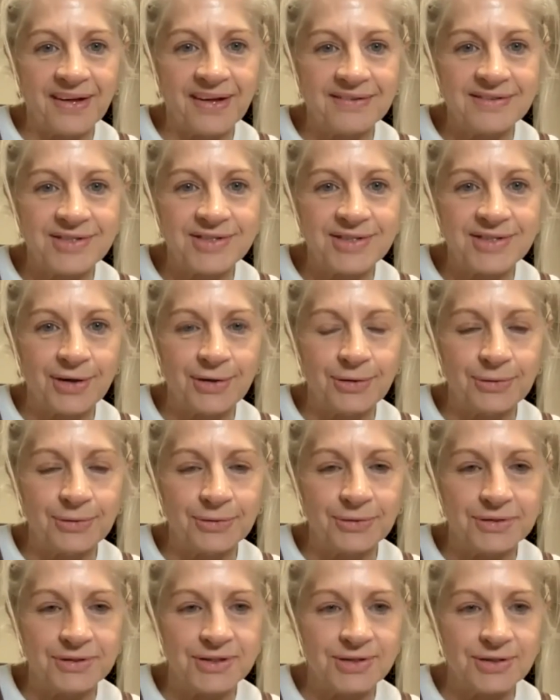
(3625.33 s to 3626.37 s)
So
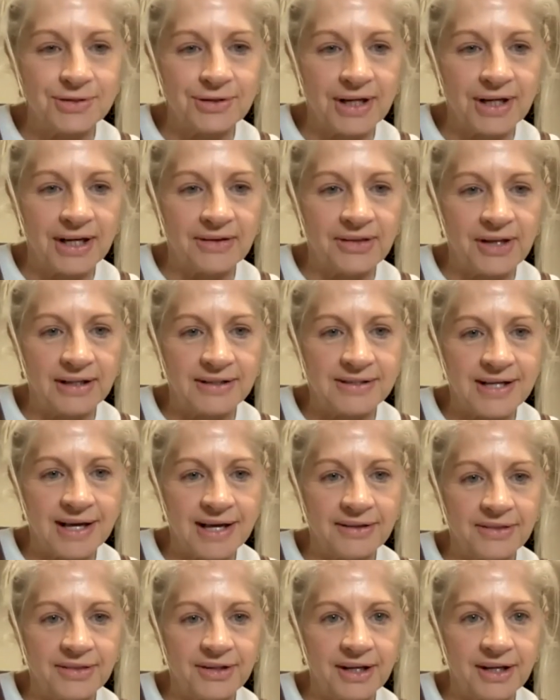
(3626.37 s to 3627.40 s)
good to do that. Thanks,
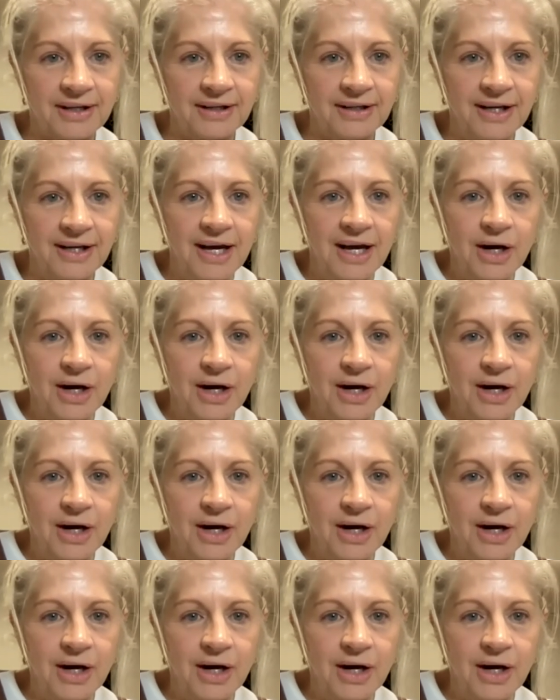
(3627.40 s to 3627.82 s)
Anthea.